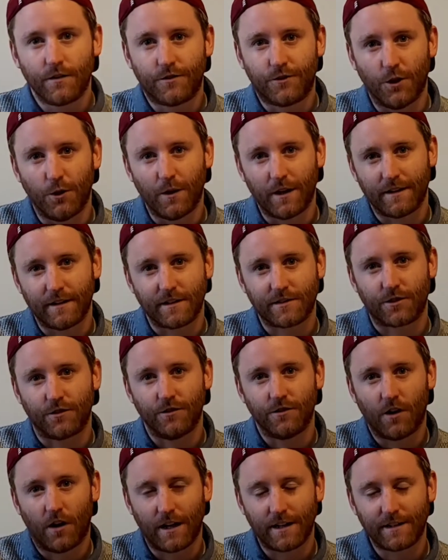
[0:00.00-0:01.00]
Doing this
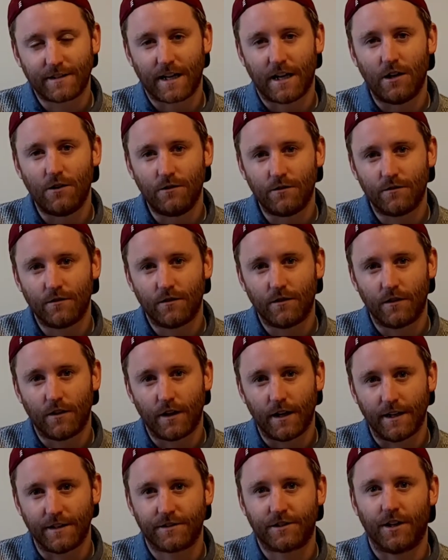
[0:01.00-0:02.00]
on nights out
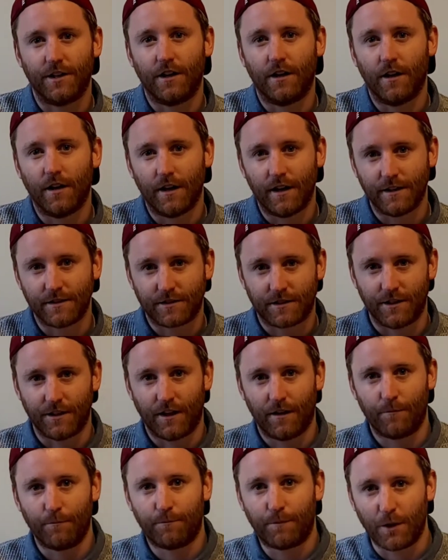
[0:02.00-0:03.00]
is
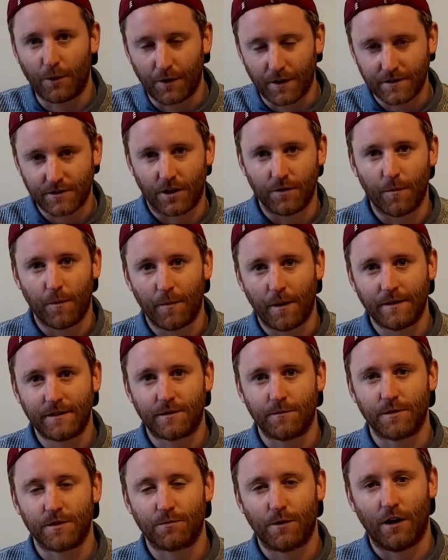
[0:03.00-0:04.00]
gonna build its own
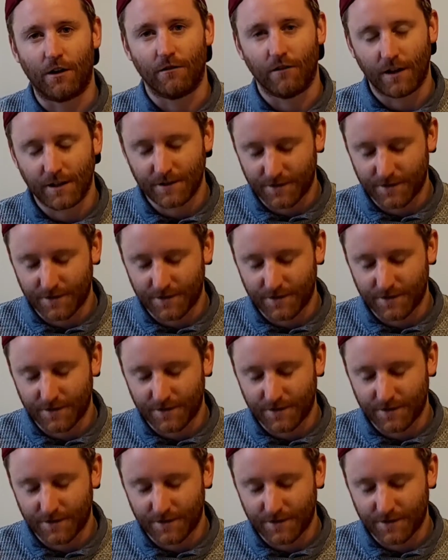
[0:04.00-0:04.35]
momentum as well, right?